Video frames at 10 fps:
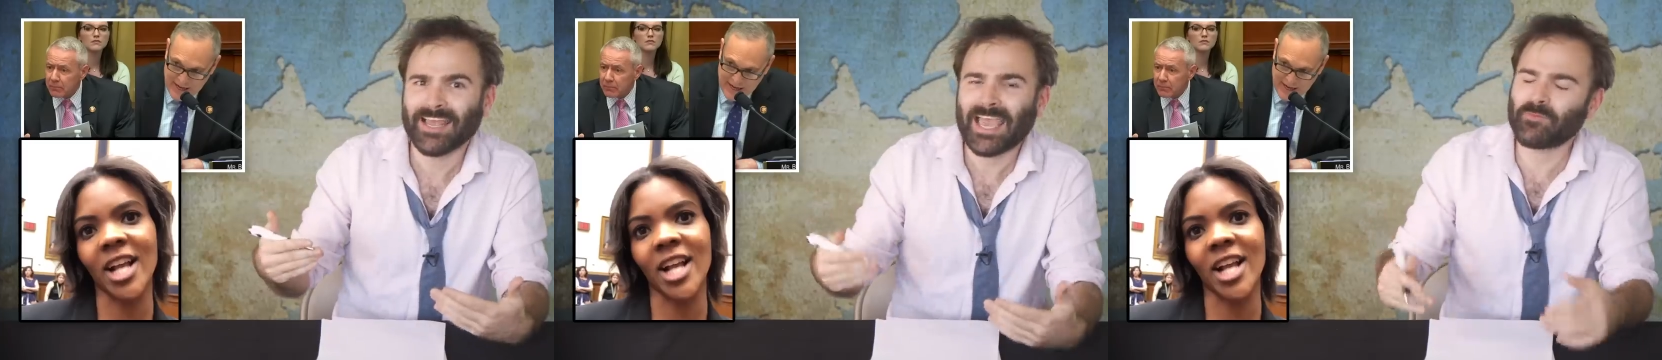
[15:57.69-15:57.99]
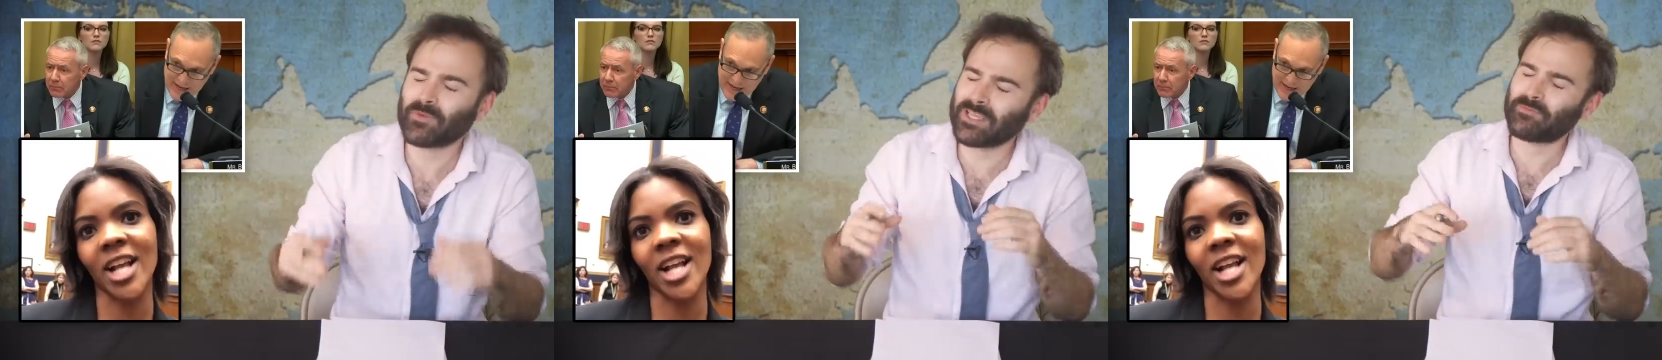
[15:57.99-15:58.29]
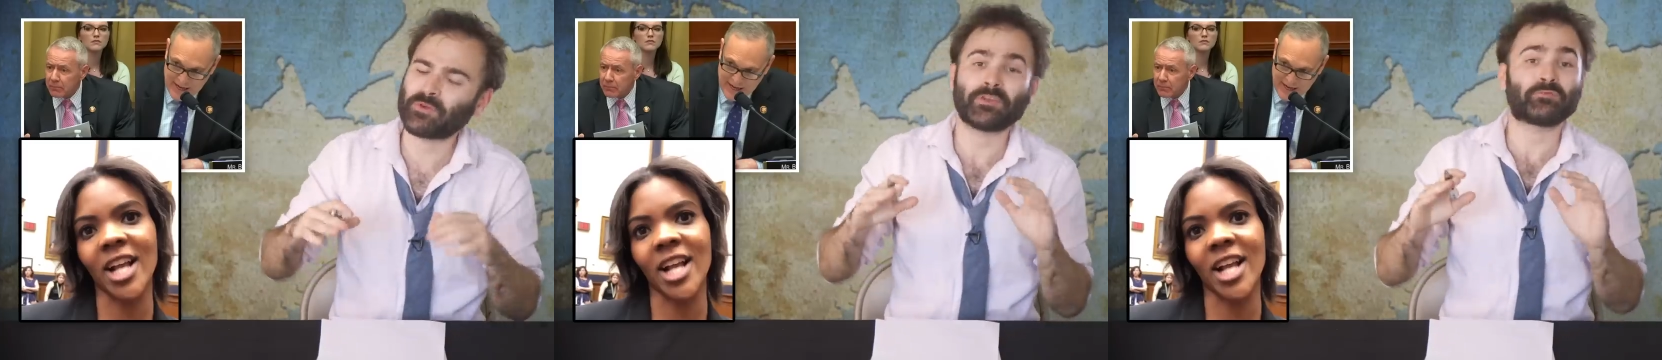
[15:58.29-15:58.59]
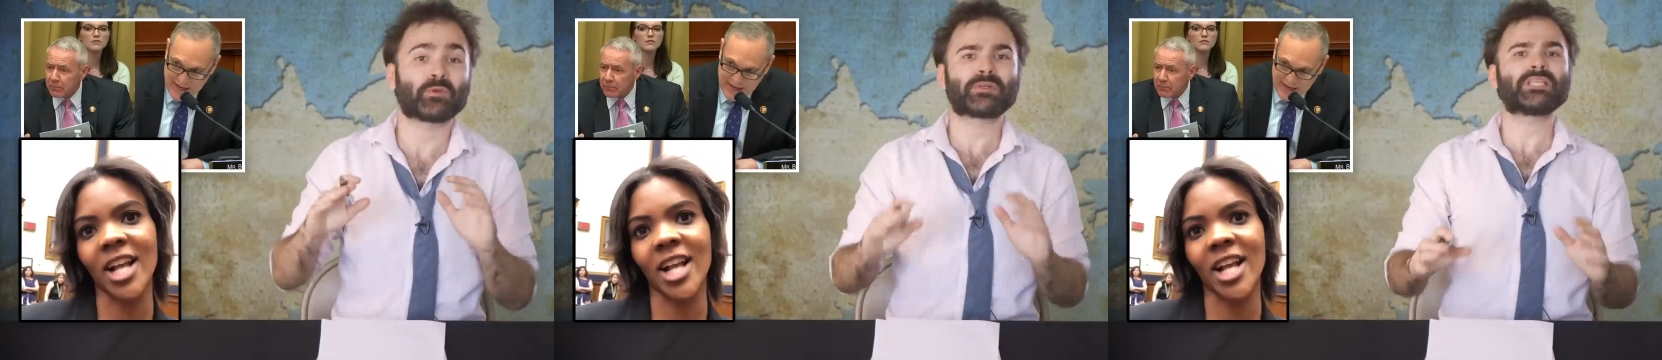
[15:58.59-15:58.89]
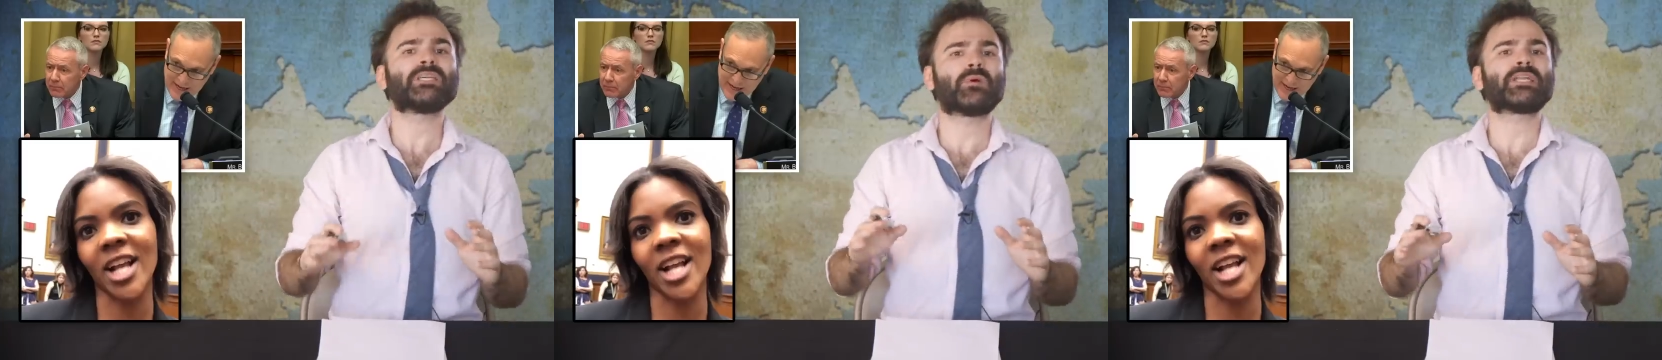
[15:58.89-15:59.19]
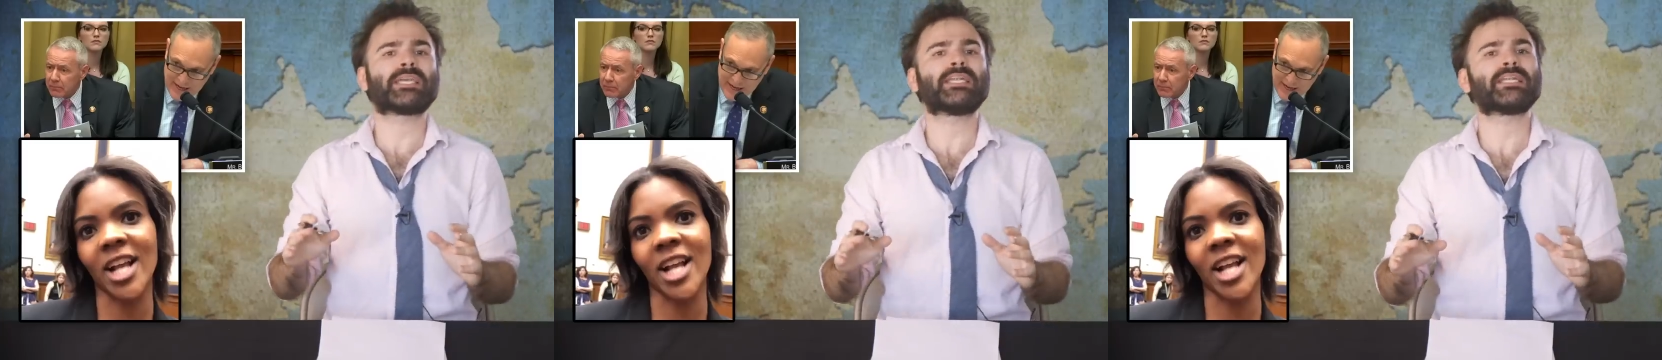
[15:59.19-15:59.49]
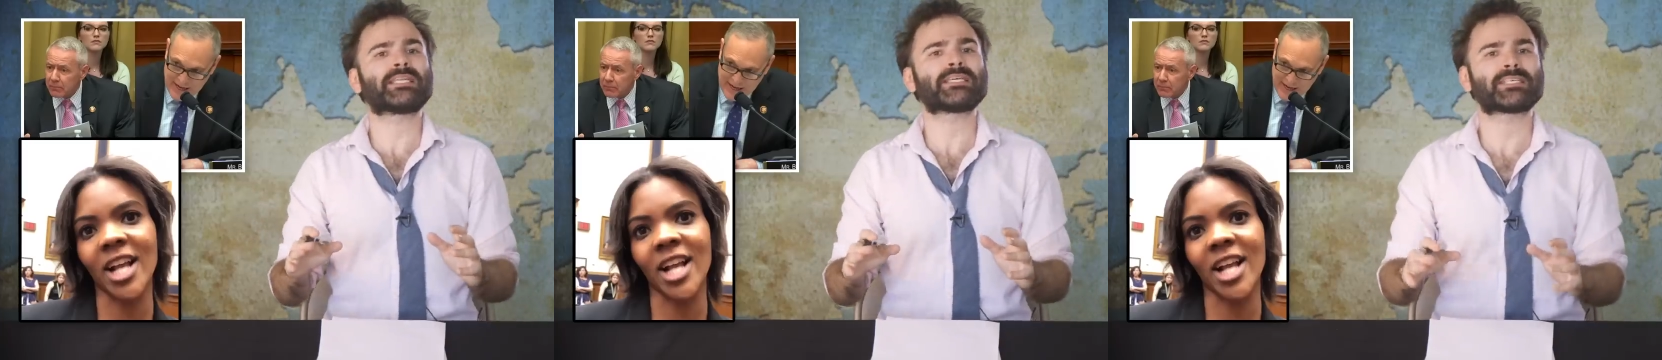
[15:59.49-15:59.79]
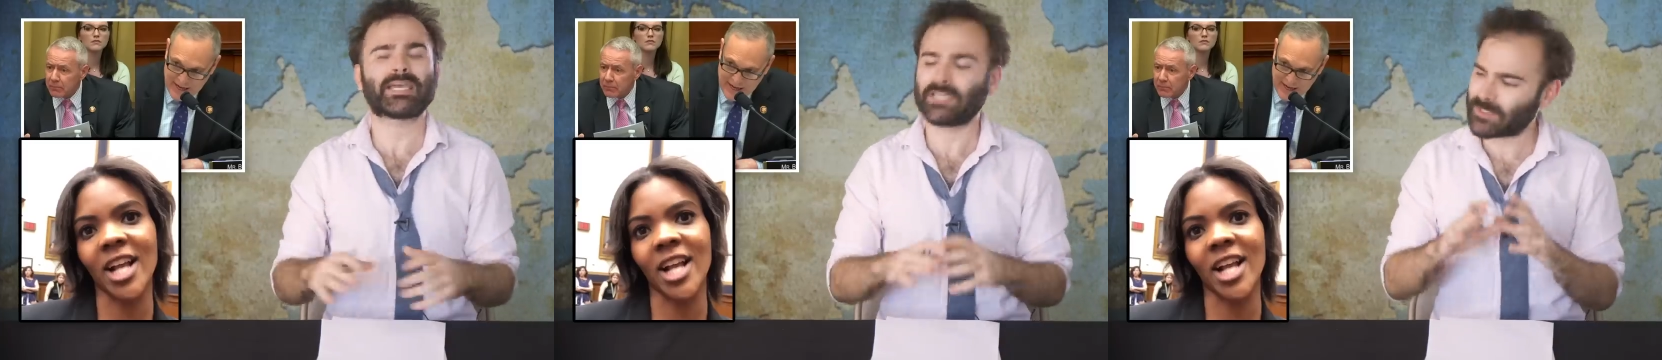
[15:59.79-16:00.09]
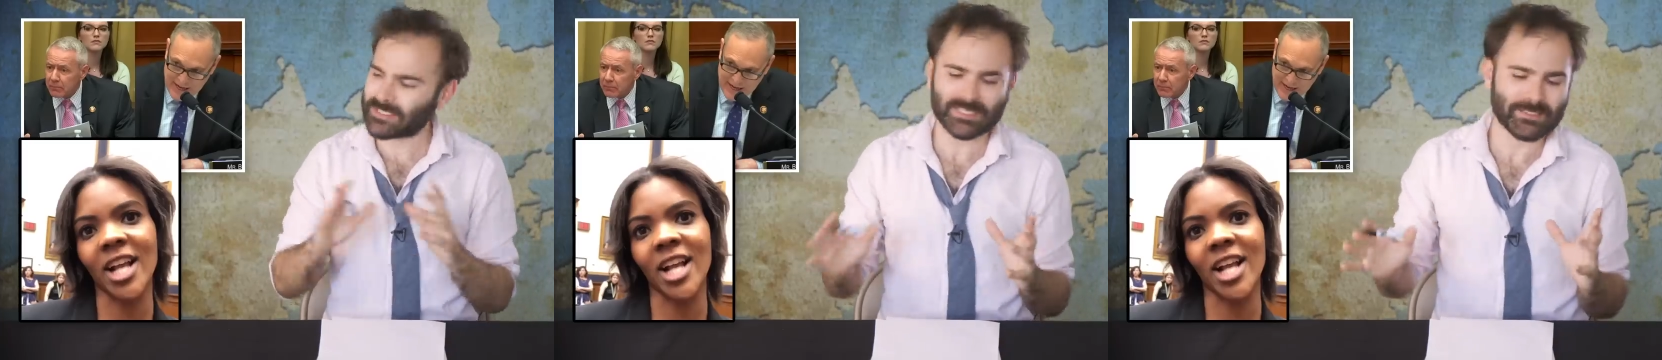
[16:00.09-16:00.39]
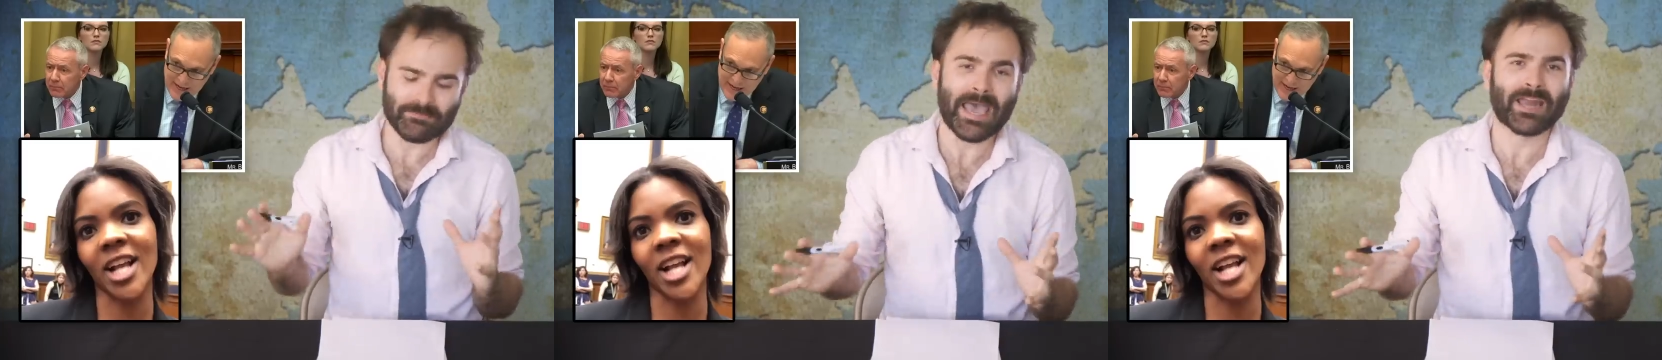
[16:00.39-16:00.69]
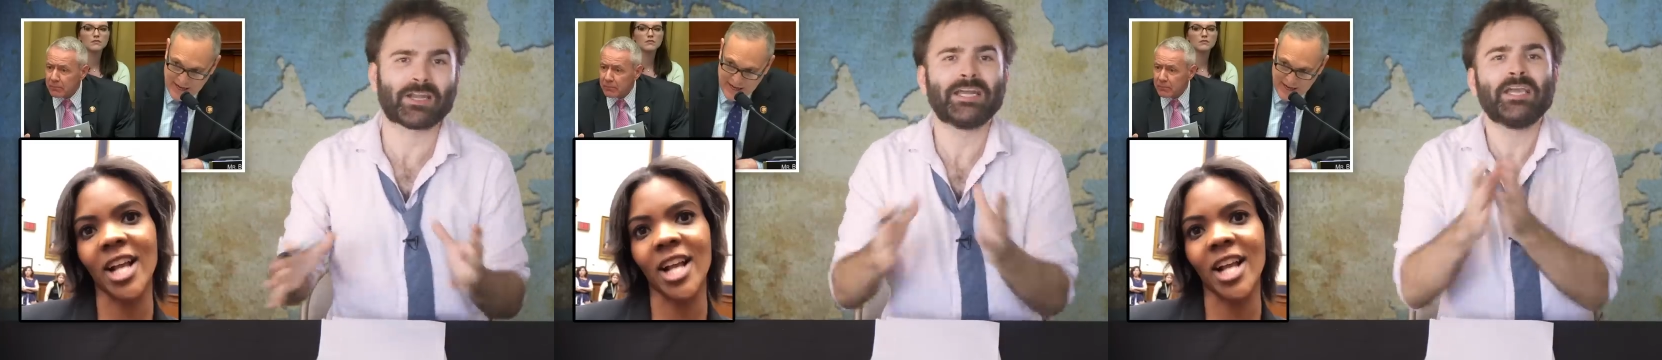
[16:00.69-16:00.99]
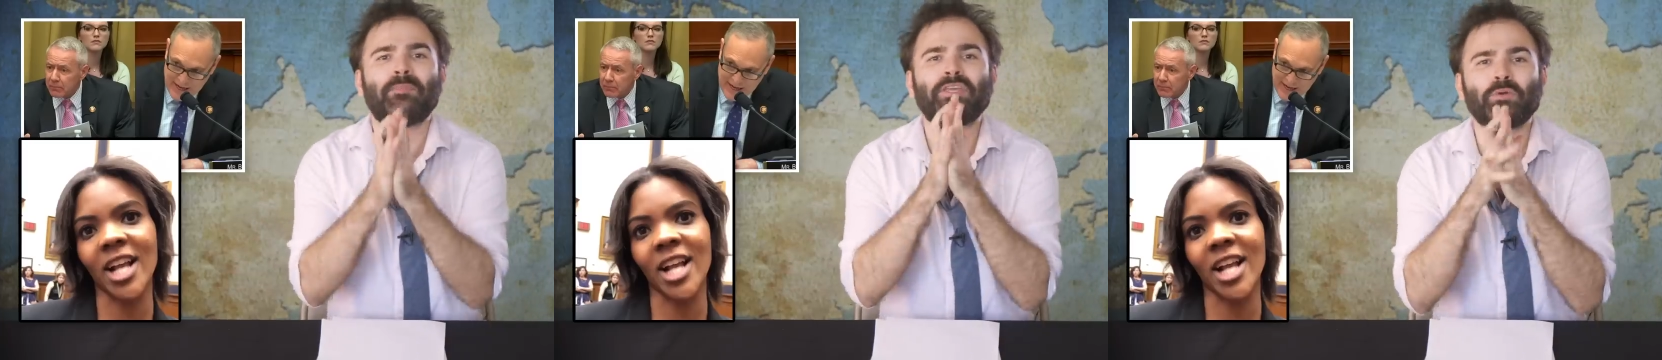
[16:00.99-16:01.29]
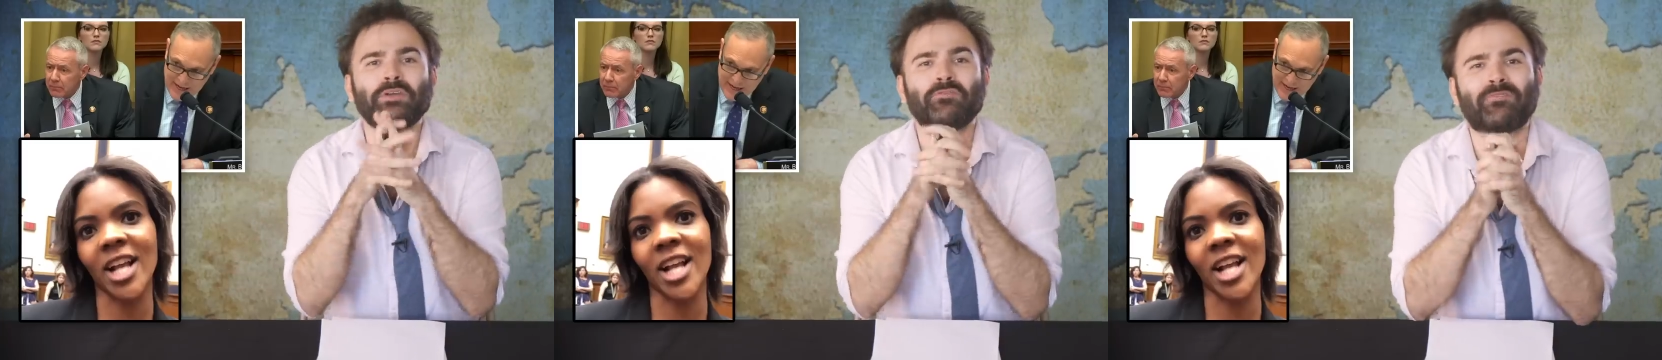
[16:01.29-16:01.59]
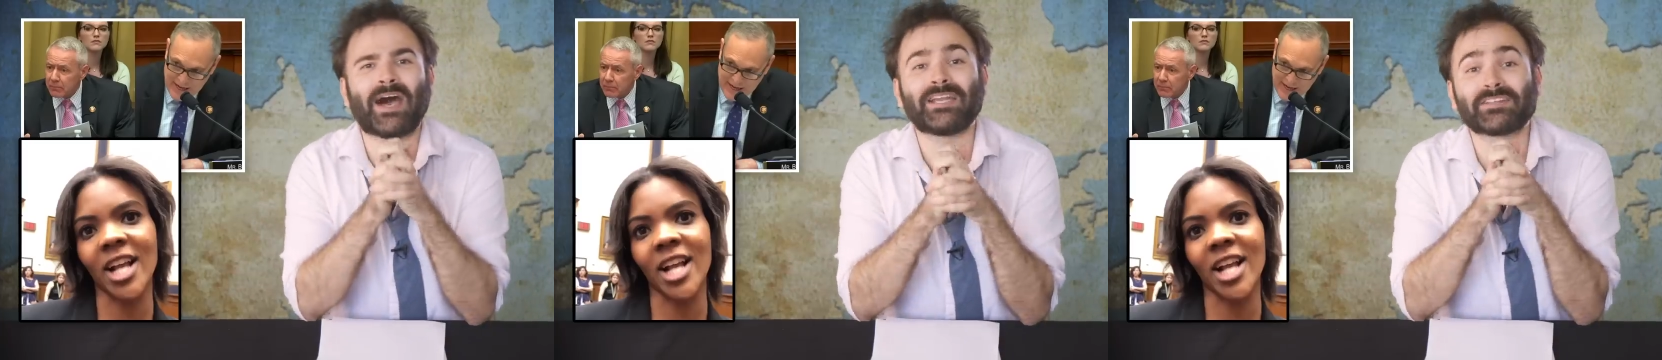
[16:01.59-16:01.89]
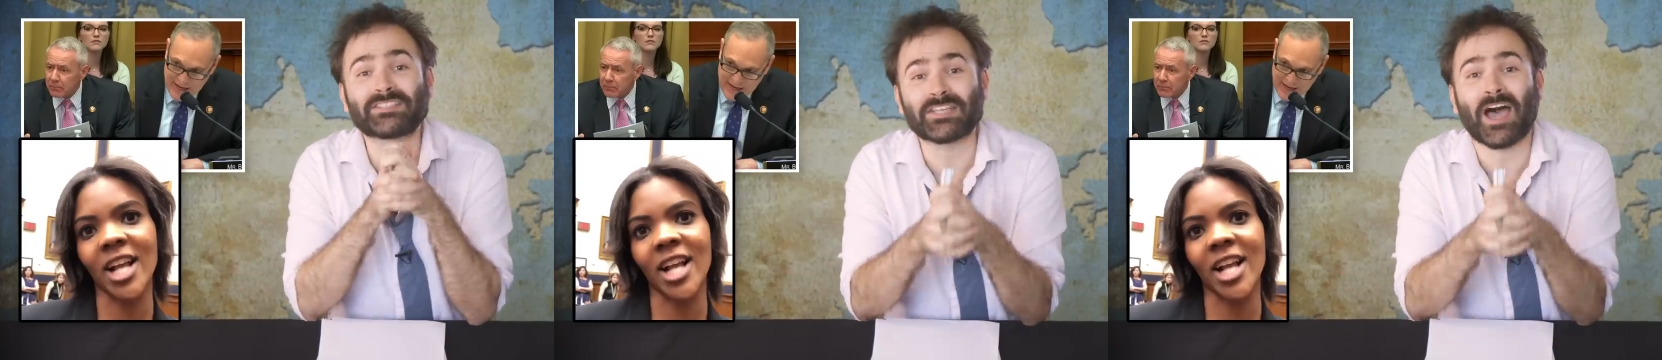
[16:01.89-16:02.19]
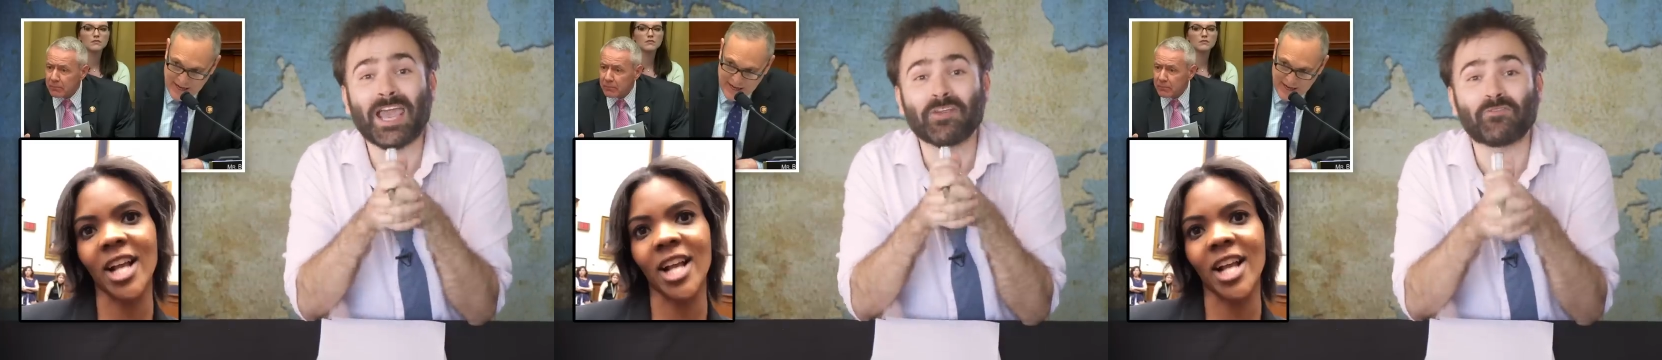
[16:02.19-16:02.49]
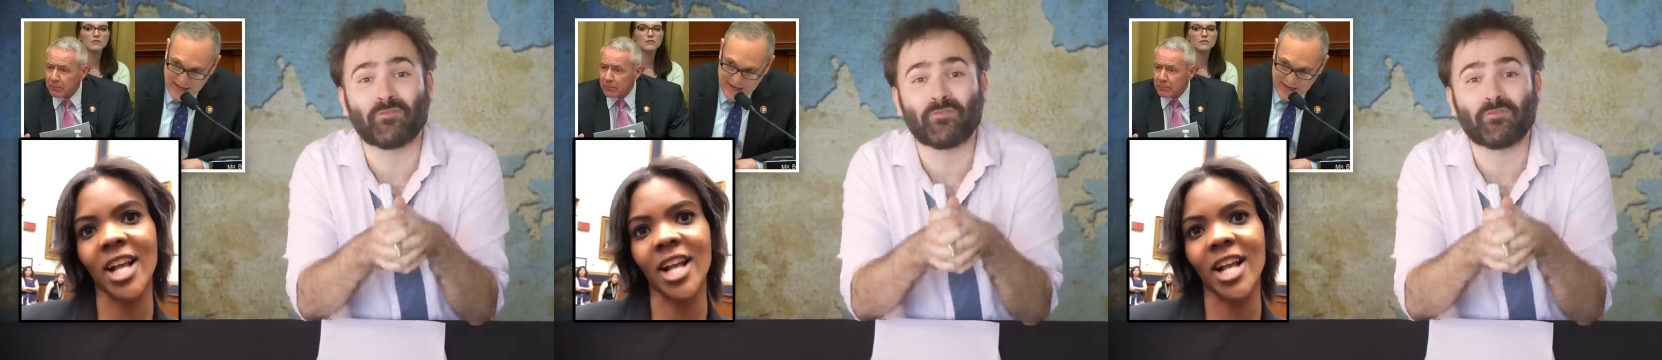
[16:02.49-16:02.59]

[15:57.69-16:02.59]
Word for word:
Speaker 1: And if we, if we, if we really want to get into this, I know this doesn't matter, but you can find a signed